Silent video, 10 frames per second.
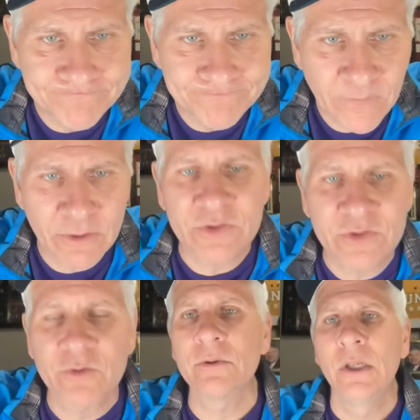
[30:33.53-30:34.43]
All right.
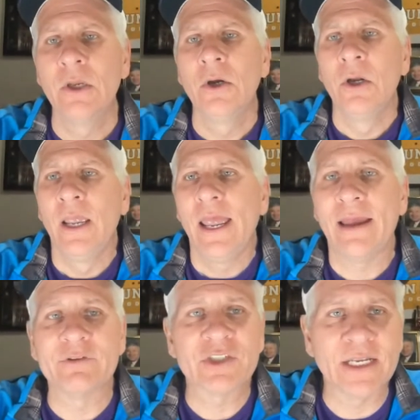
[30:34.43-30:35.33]
So we'll
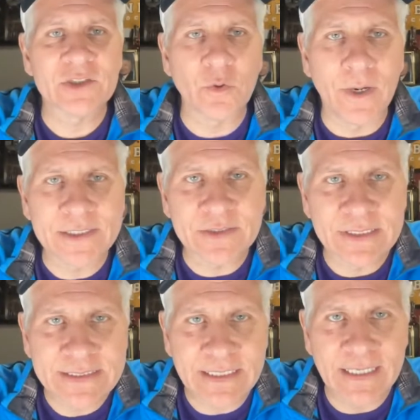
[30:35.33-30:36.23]
have a chance to
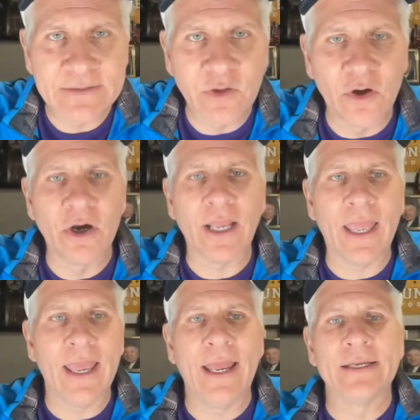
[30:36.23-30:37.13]
watch this as
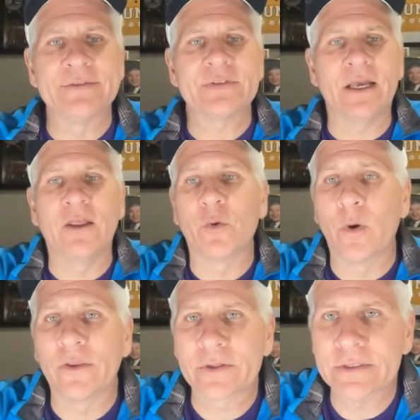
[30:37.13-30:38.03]
long as
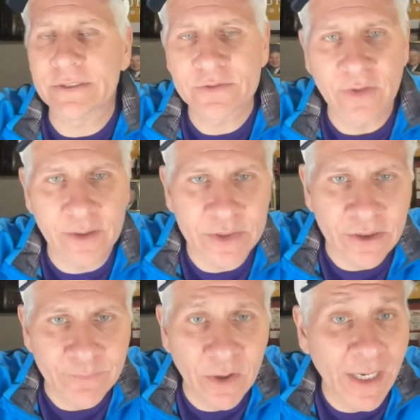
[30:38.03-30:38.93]
the weather clears. So that'll be
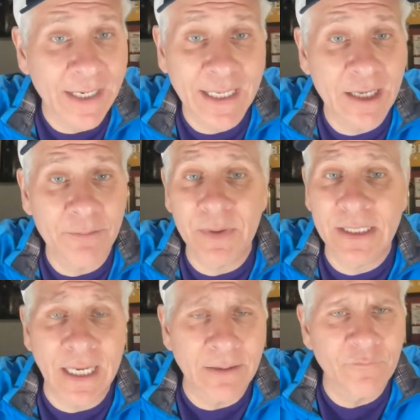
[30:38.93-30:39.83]
good. All right. And again, a big
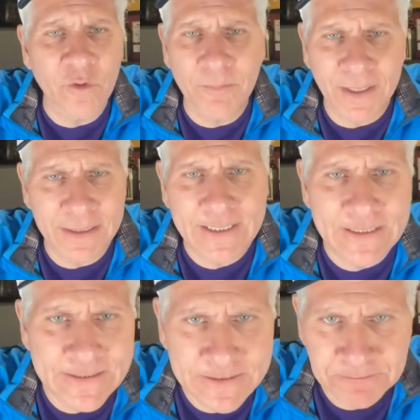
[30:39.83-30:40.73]
game for the
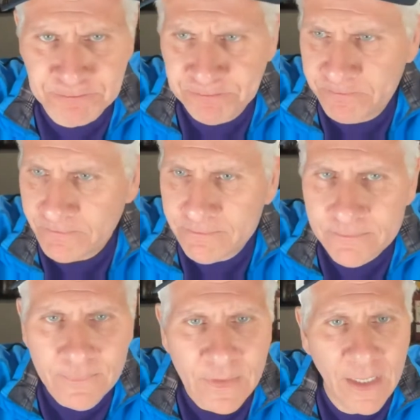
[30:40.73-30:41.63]
Pelicans,
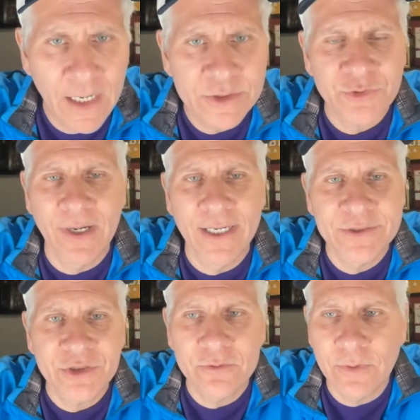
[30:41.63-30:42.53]
trying
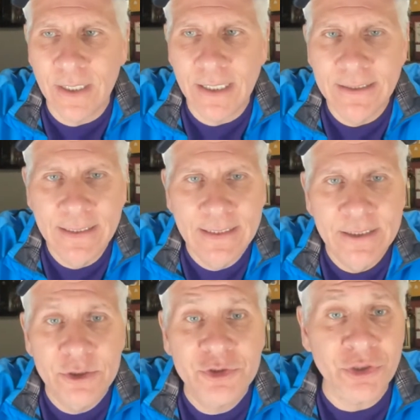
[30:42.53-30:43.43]
to
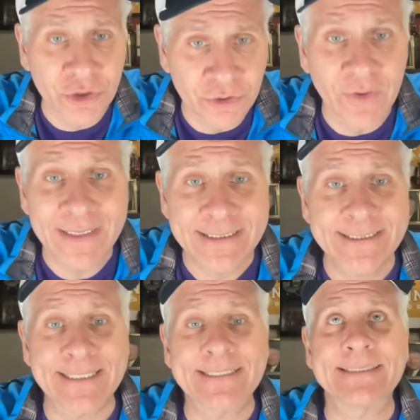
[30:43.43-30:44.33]
secure that
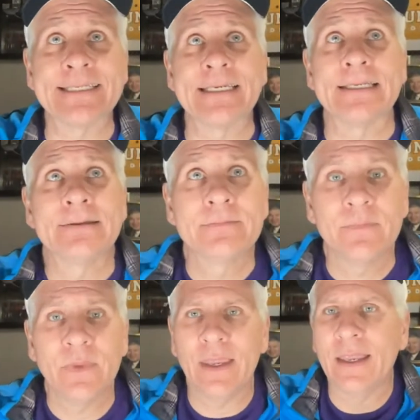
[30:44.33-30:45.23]
6th seed.
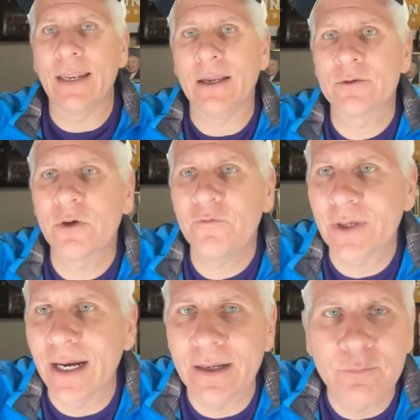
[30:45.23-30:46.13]
And I don't know if we
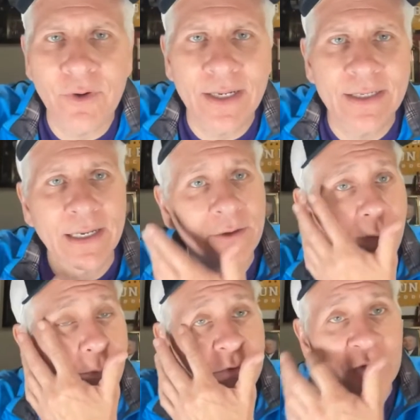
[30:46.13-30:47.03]
got a Brandon Ingram.
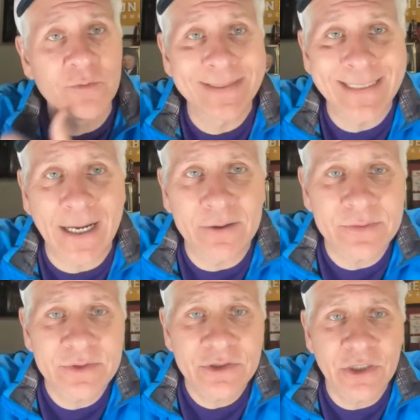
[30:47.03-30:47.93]
I presume he's out
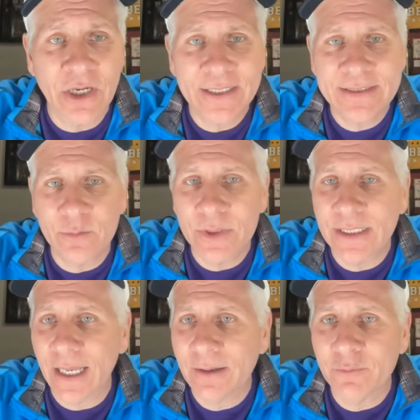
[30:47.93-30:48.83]
tonight. Did we
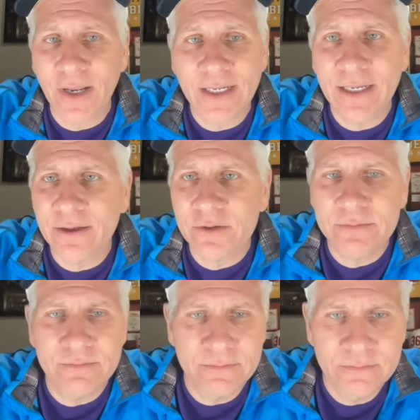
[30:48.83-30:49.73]
get a Brandon
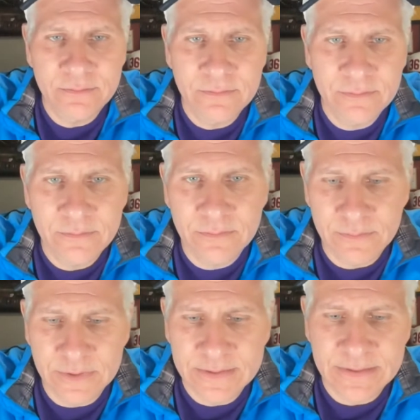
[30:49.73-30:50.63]
Ingram?
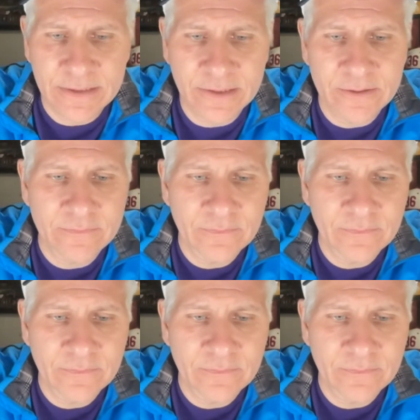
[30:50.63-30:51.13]
Let's see here.